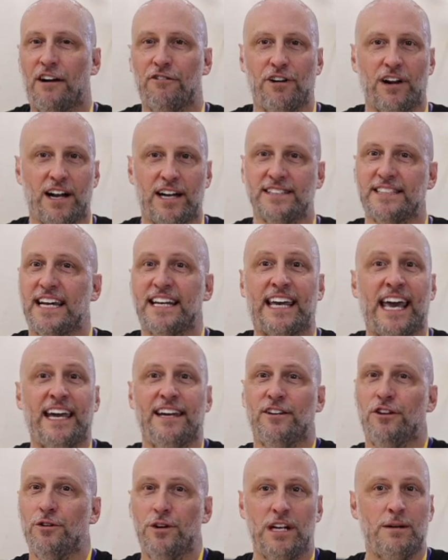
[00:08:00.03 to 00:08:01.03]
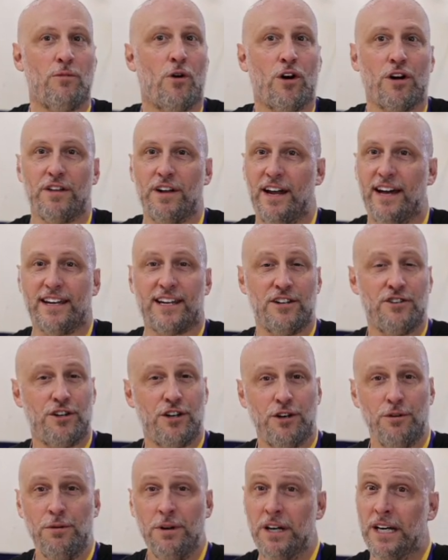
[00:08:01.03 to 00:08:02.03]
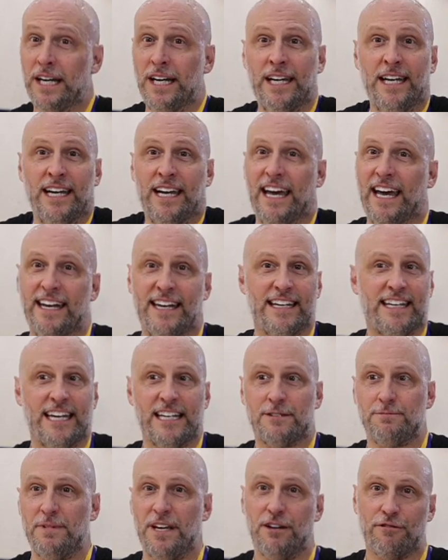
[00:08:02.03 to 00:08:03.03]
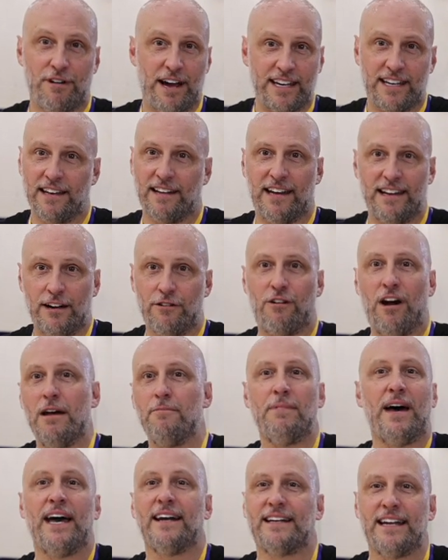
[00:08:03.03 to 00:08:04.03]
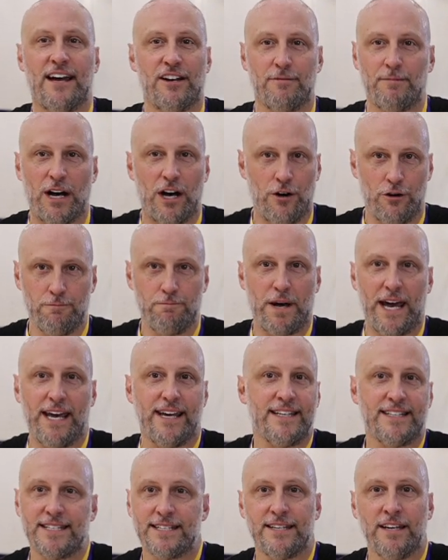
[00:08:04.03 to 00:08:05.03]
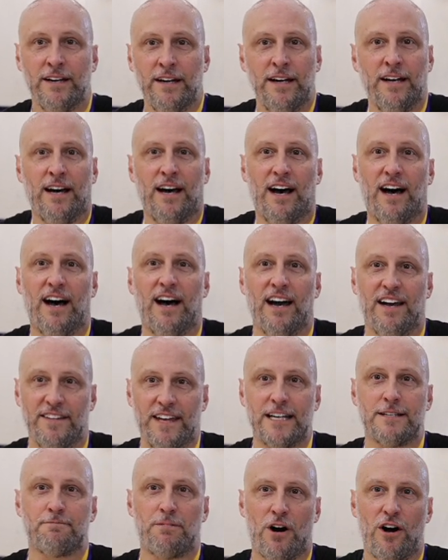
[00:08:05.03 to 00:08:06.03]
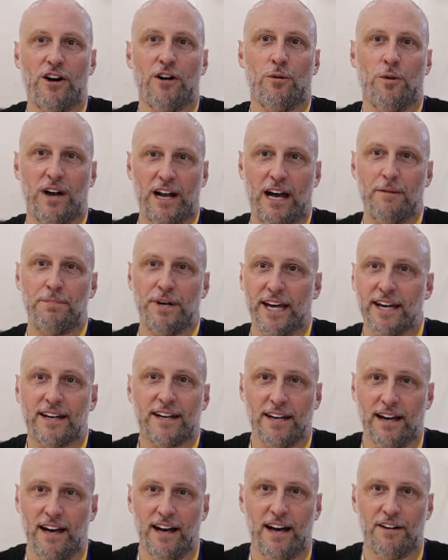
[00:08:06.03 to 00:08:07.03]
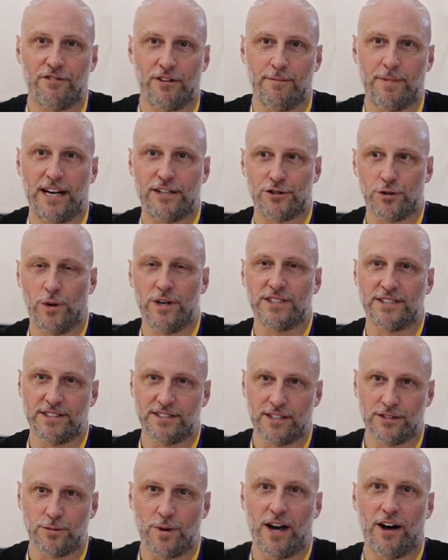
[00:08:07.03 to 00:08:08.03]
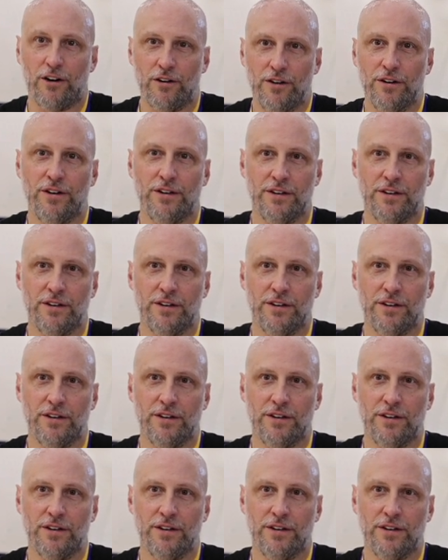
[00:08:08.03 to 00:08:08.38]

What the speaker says: realize I can't do any more than I can do, and it gets me regulated right back down to my own pace. And that's part of what I pick for my choices as well.